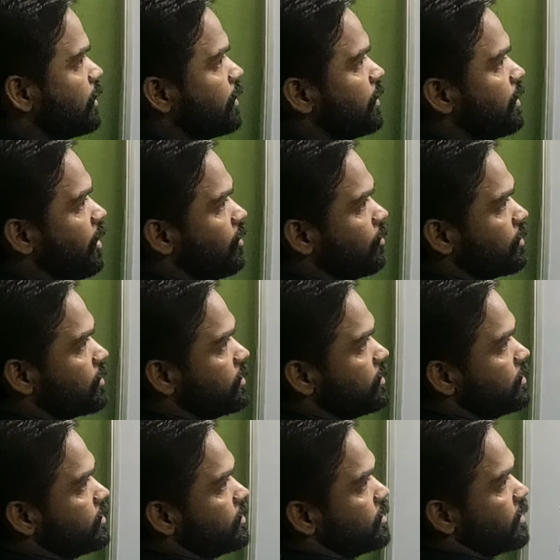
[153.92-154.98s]
Now look,
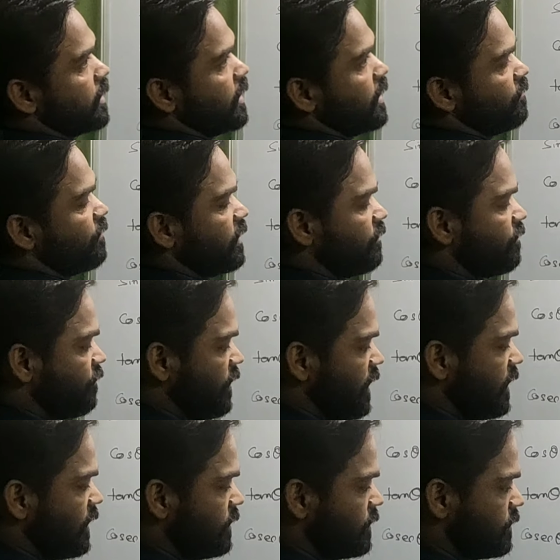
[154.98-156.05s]
if I
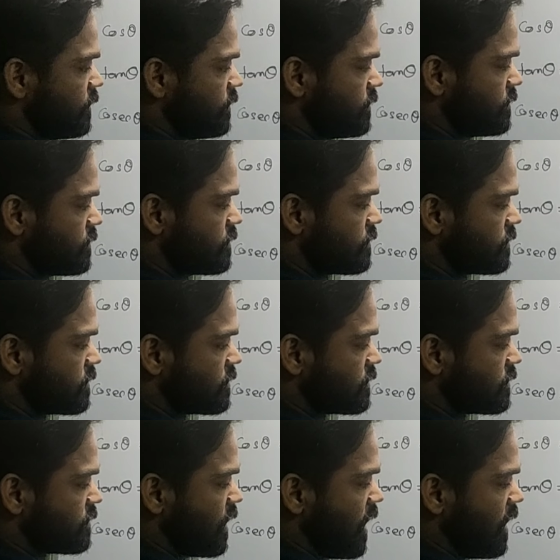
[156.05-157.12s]
find
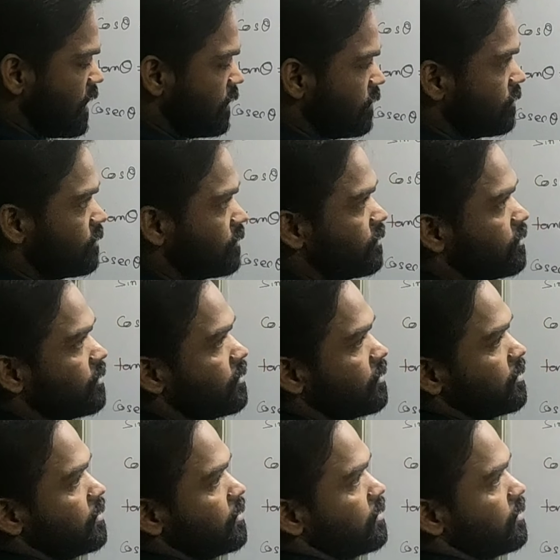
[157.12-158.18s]
sine
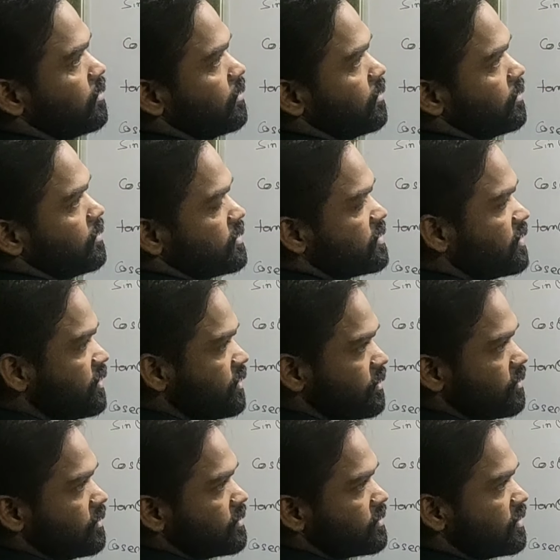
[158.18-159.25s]
C,
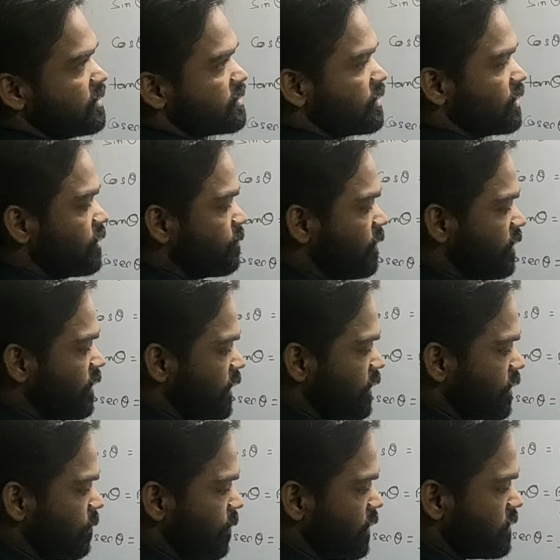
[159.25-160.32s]
C is nothing but
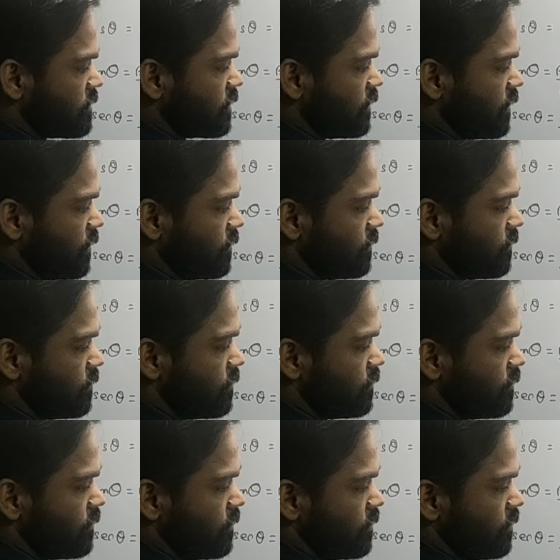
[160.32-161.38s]
90 minus theta.
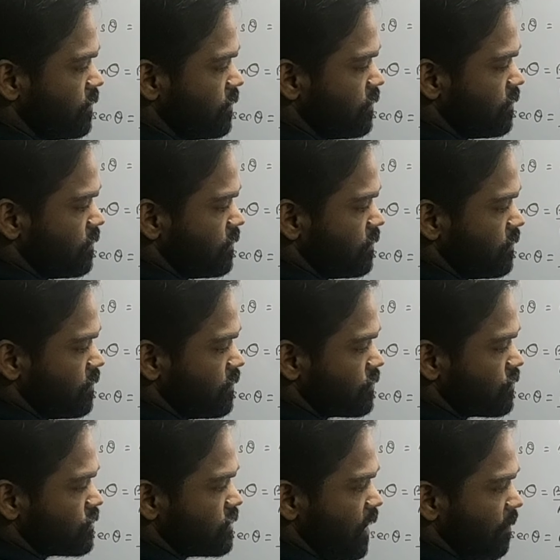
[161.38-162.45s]

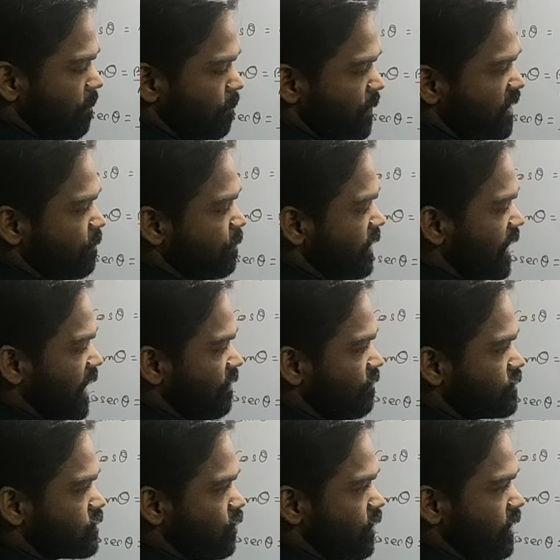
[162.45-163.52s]
So some people have,
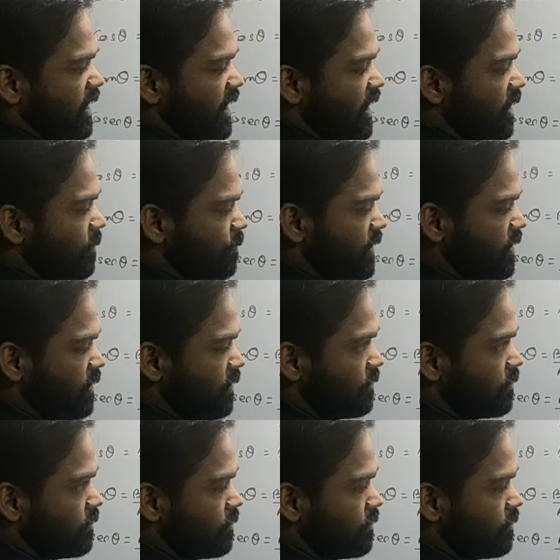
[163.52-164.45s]
so AB